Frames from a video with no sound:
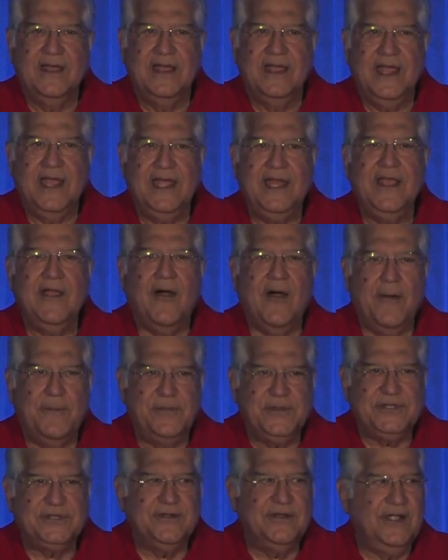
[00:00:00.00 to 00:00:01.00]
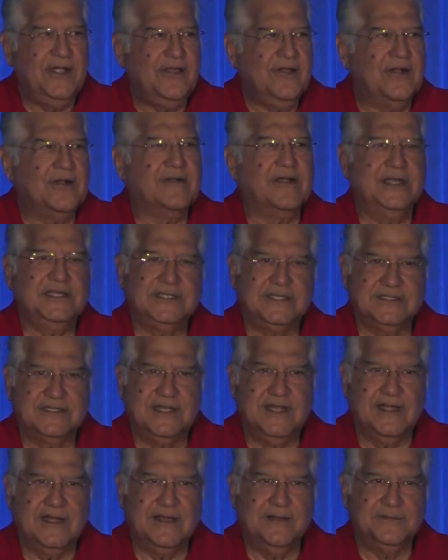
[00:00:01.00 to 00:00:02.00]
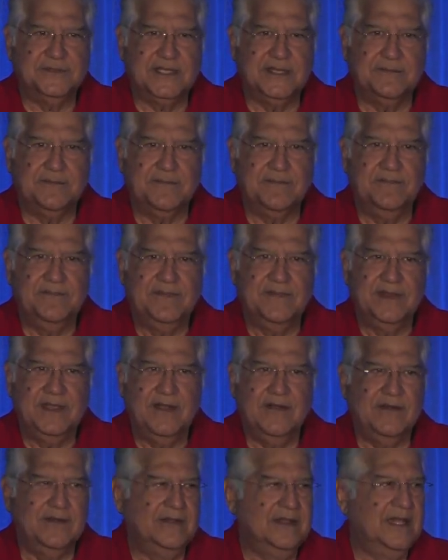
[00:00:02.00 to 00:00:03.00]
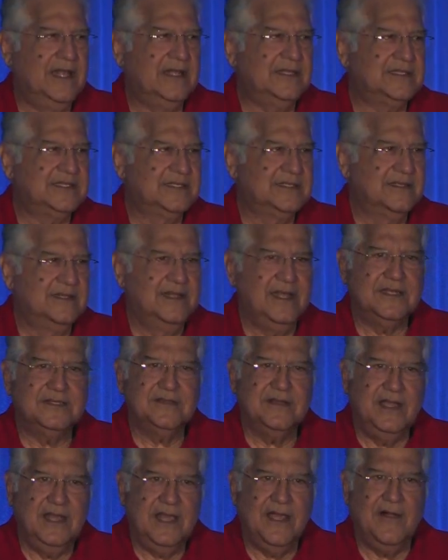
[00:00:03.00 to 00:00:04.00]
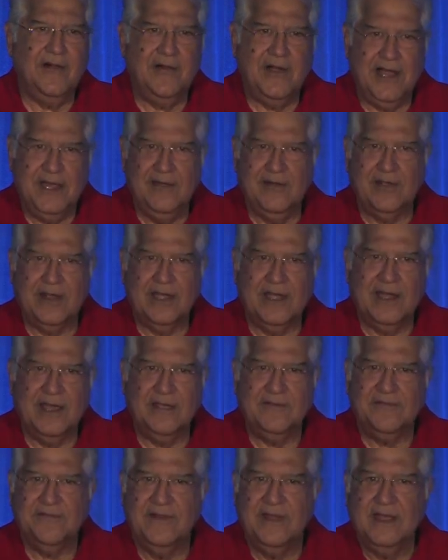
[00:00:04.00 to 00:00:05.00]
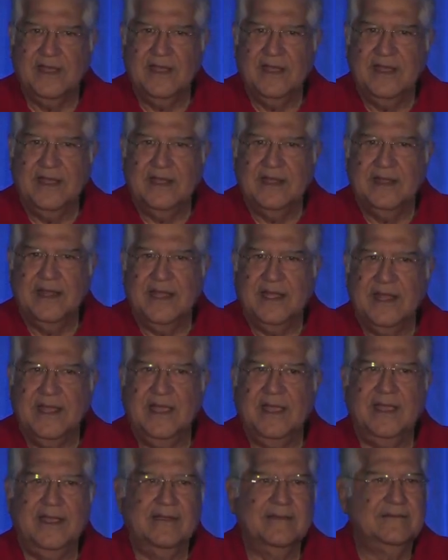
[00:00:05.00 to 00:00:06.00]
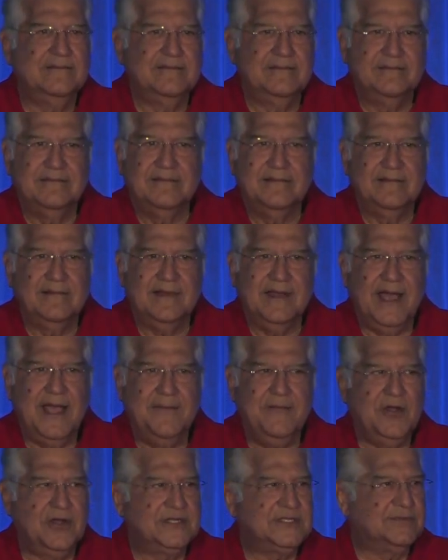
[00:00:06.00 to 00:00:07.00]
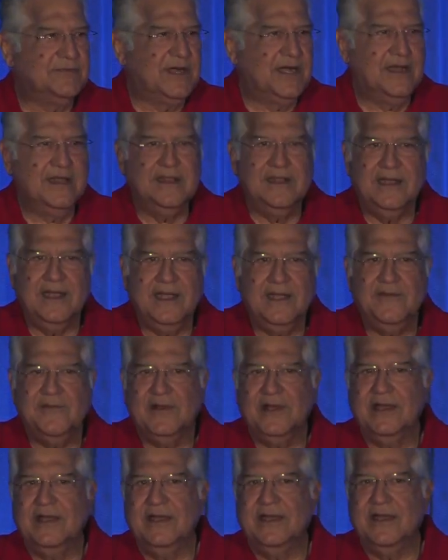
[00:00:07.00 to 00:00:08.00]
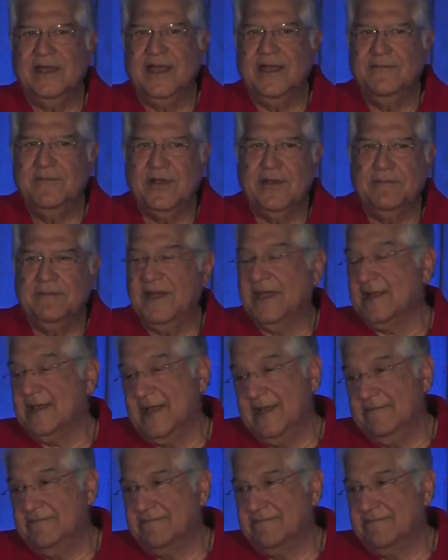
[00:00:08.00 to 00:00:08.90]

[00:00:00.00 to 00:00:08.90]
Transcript: any opportunity or crisis that comes up you know, and that's, that's really how I look at life, that, hey, I'm not smarter than anyone, I'm not better, I